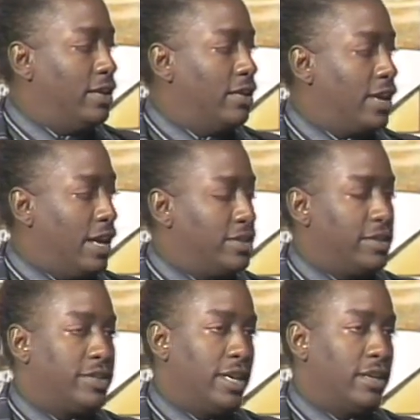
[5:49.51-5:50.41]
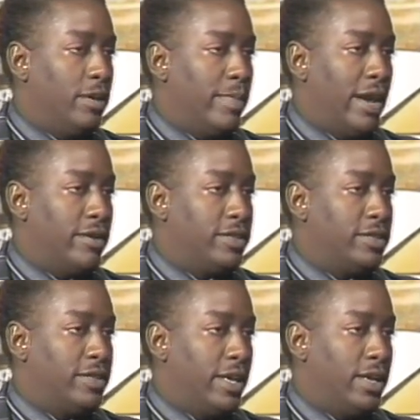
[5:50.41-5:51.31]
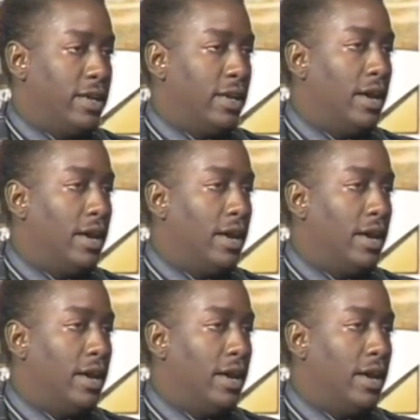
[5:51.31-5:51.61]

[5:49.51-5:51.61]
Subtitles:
you can't just take your marriage and say,